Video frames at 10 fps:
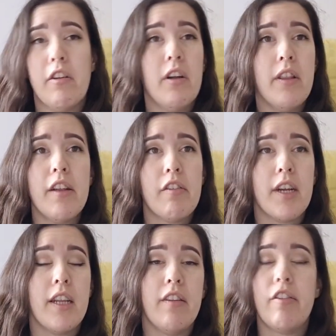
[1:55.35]
oh that's
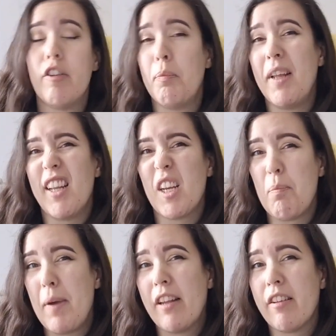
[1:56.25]
okay, this is a bit like a
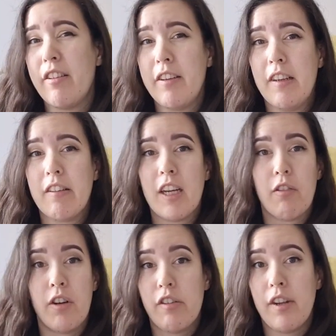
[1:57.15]
Basque cheesecake
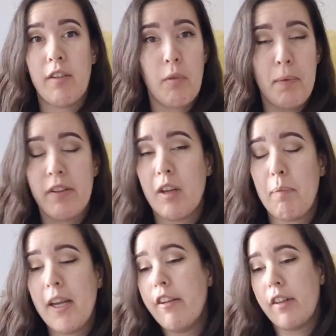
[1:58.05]
where it doesn't have a biscuit
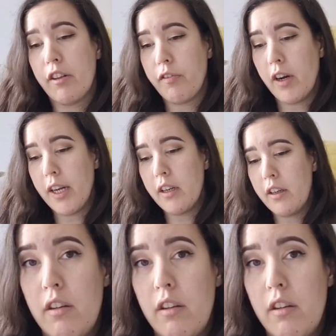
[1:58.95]
base, that's fine.